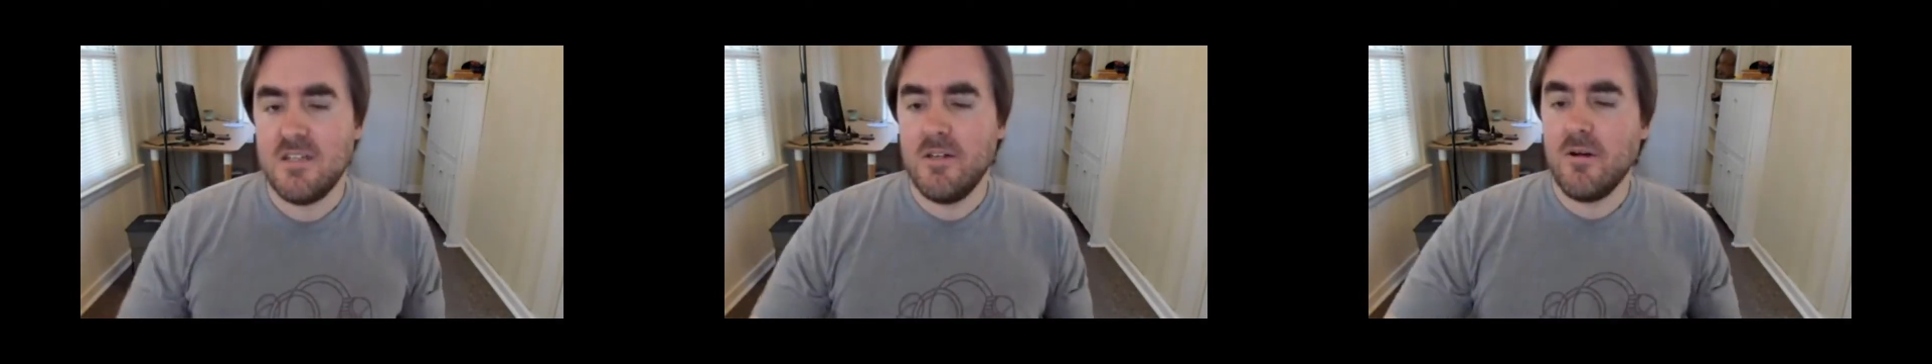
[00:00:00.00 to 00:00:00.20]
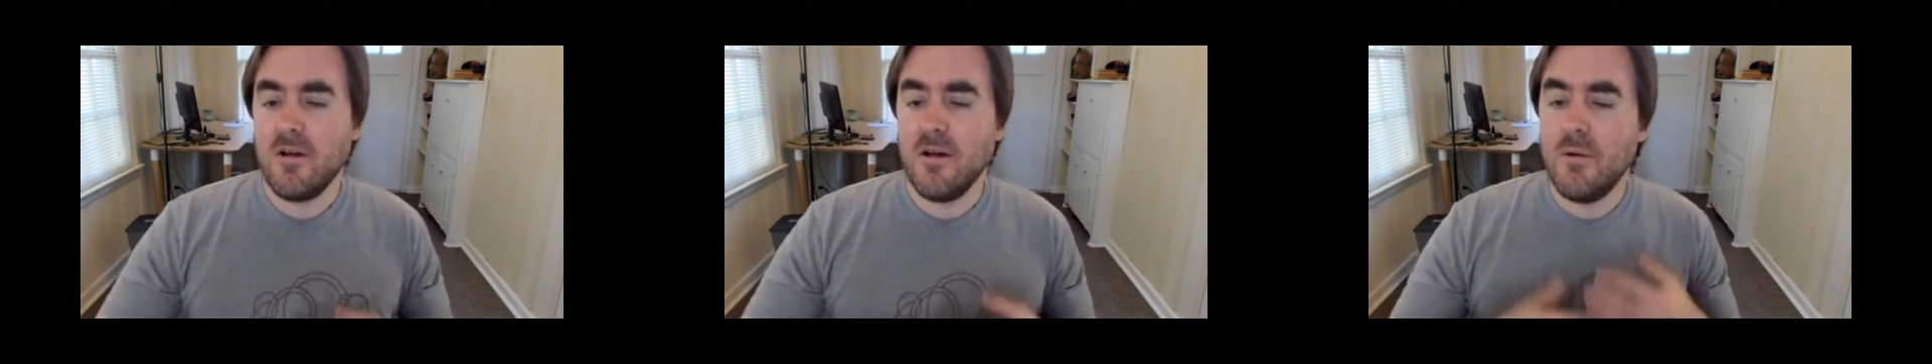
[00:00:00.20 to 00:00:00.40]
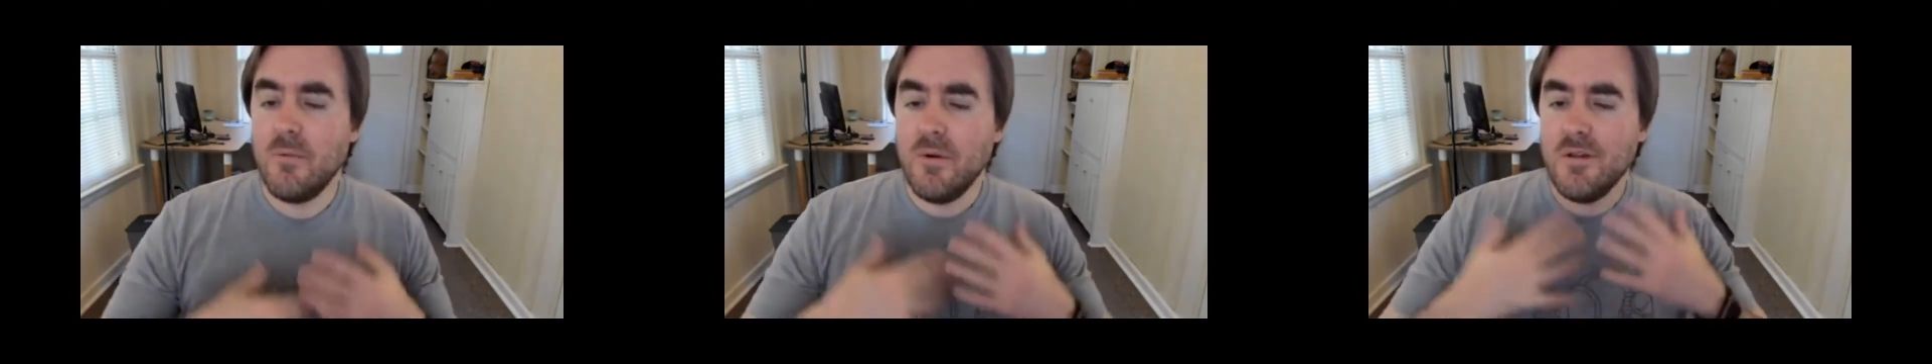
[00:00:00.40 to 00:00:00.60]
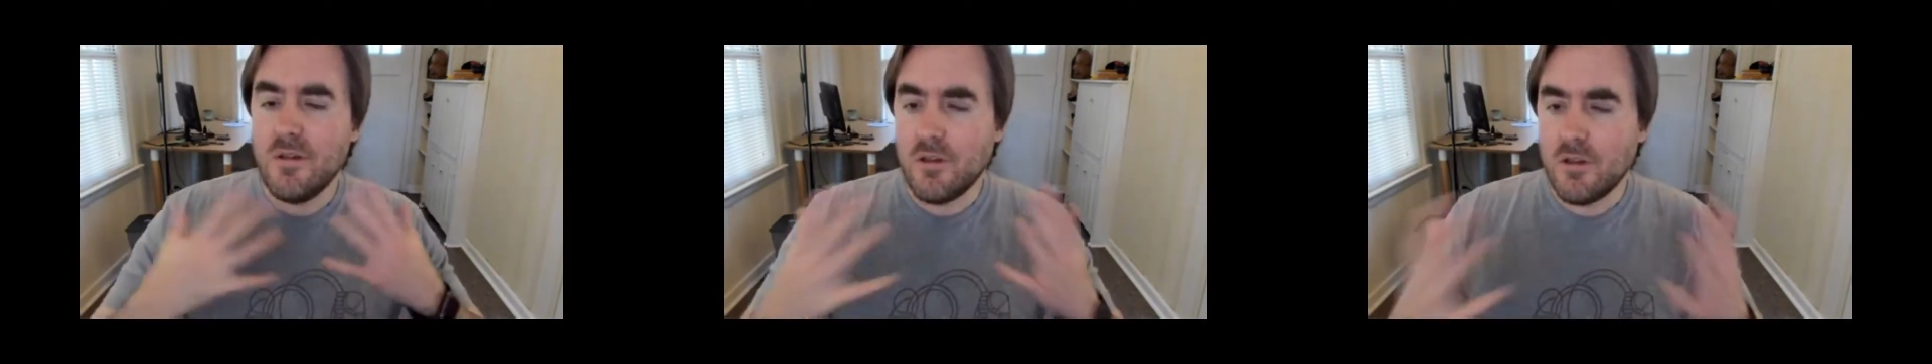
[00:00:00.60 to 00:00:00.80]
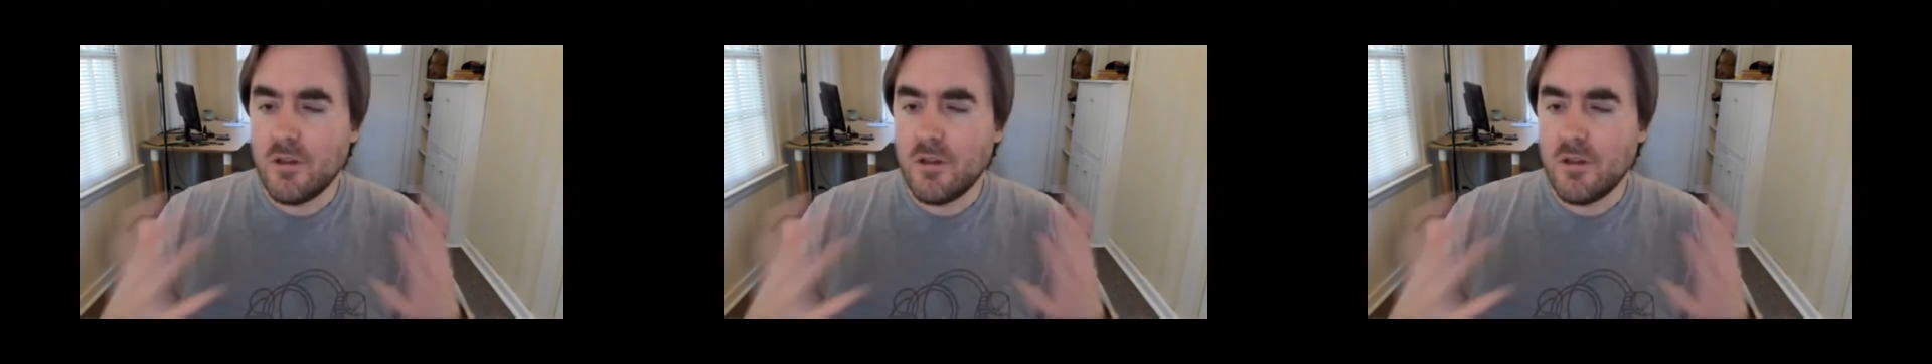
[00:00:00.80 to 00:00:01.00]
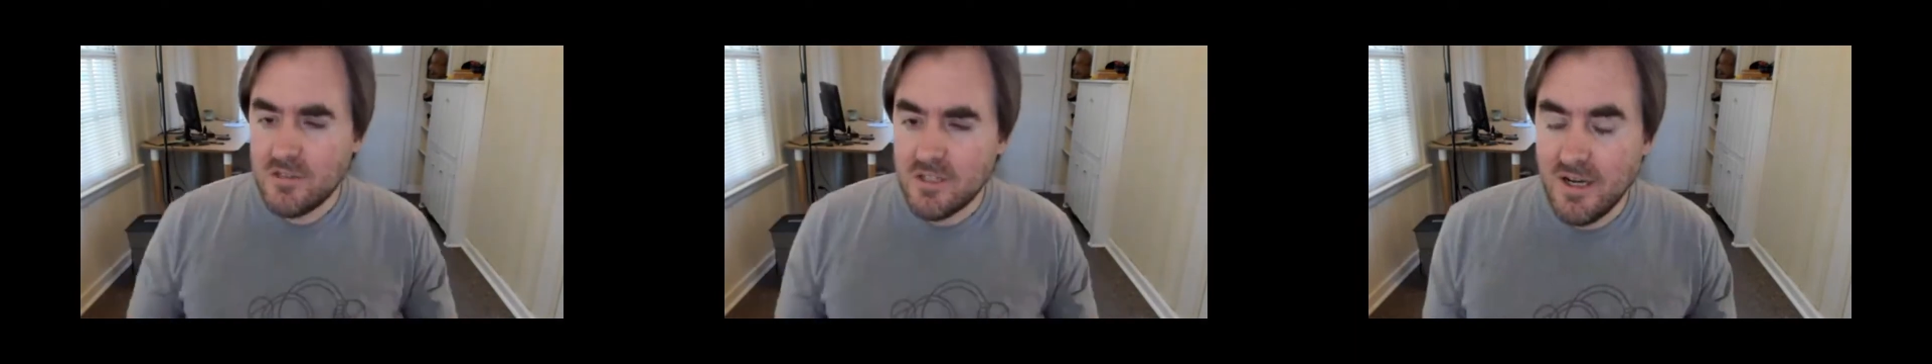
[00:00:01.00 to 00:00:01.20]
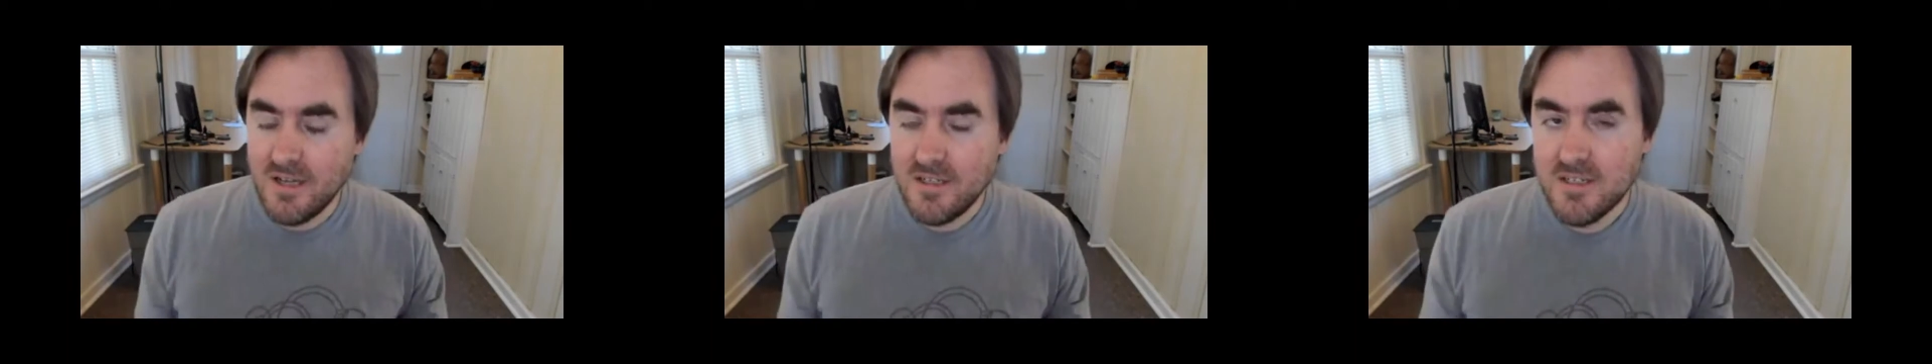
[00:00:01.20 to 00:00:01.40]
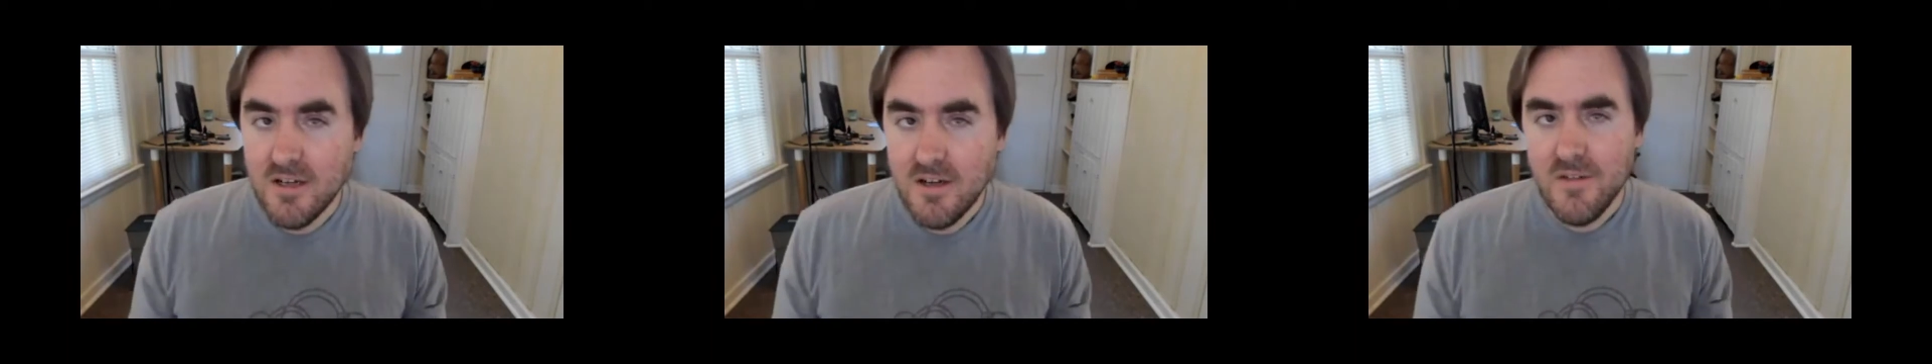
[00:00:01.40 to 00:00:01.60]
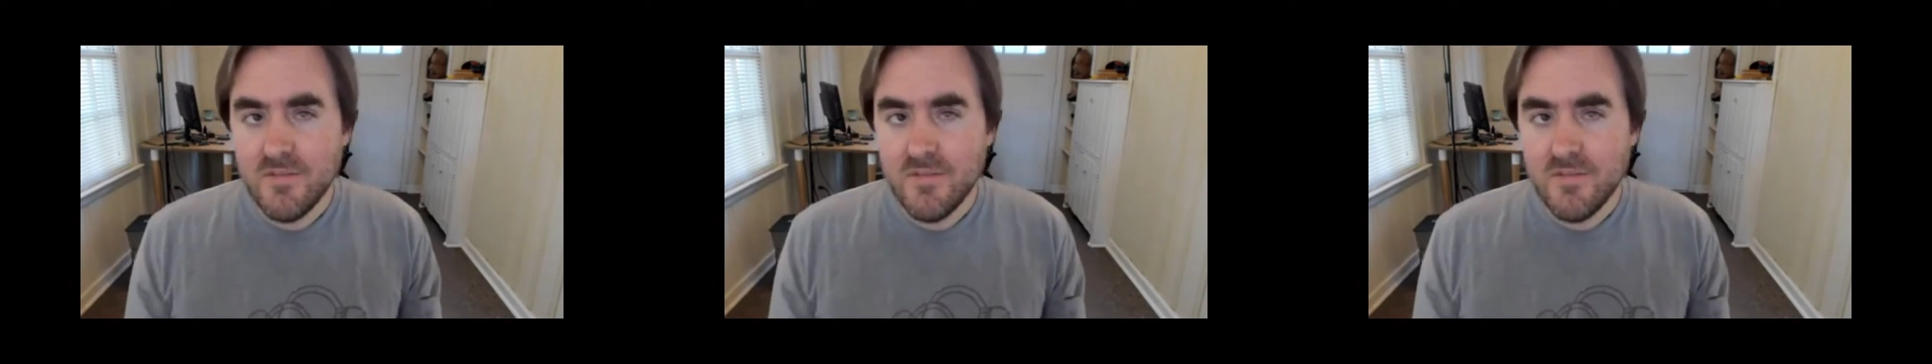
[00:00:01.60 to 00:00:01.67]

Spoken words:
then they're going to read the third sentence,